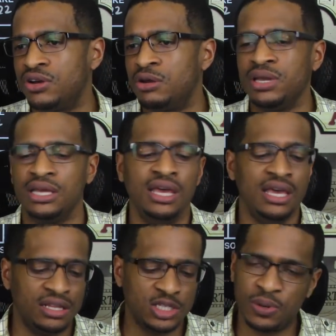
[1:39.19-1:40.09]
I mean,
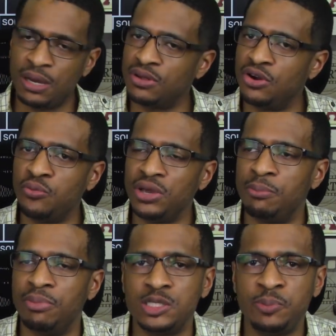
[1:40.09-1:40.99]
this is probably going to
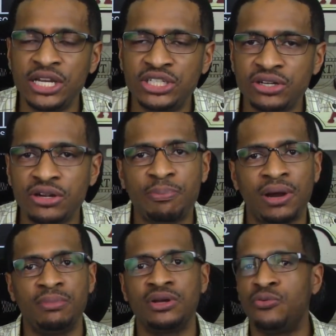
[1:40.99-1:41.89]
win Best Picture,
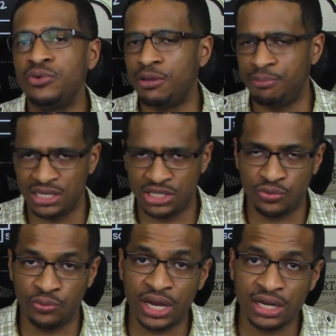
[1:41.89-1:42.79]
probably going to win Best
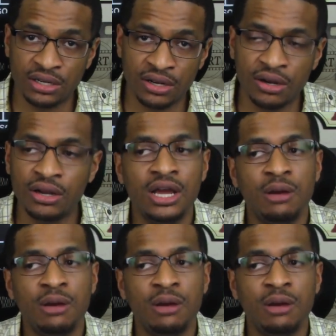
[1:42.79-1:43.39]
Director,